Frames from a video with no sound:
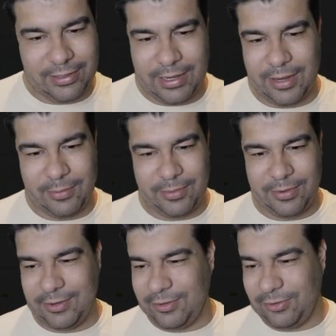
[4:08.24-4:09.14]
Damn,
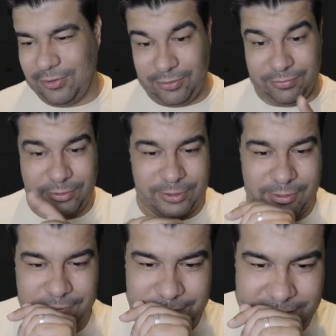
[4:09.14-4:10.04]
dude, you've looked
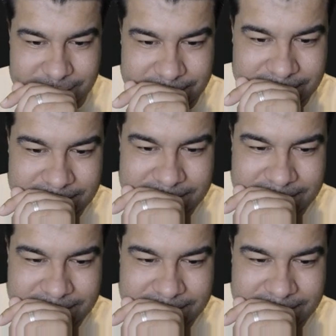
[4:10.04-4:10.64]
after this car.